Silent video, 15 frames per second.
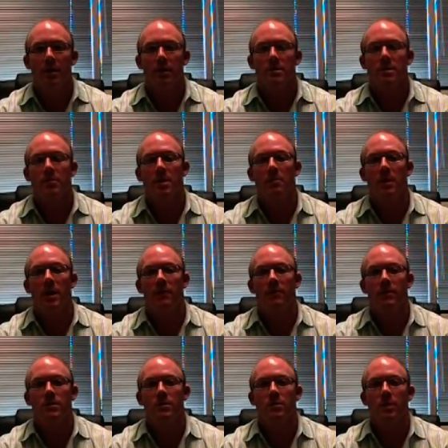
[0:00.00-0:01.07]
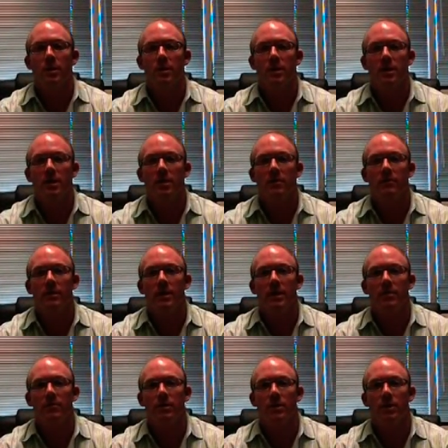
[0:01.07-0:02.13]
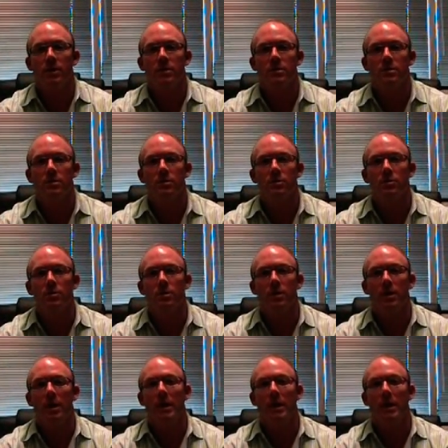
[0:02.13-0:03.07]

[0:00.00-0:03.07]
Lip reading: Some of the benefits you want to think of in regards to